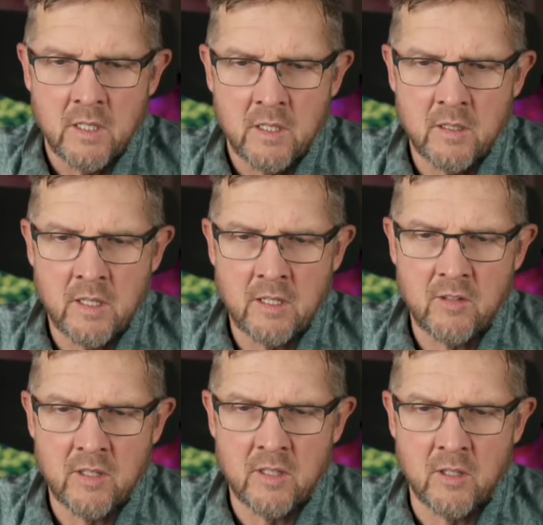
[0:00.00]
This,
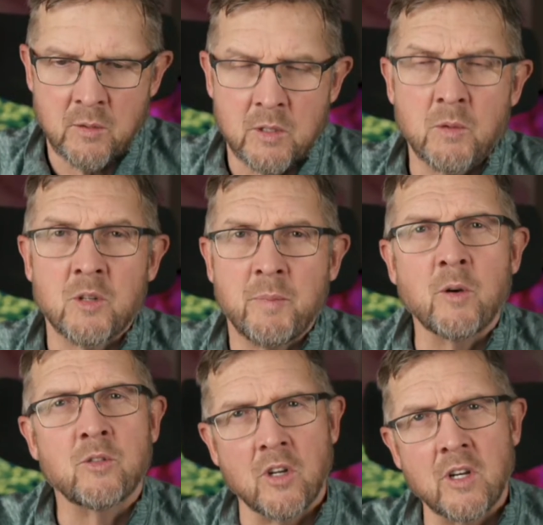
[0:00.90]
you know, there was a
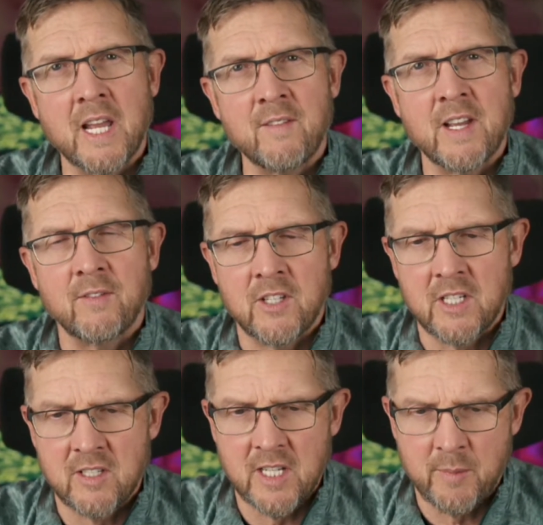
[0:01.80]
post on
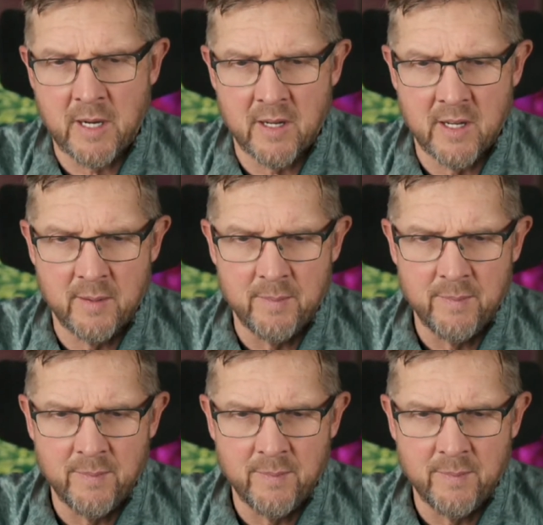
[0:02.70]
AVFTT about him.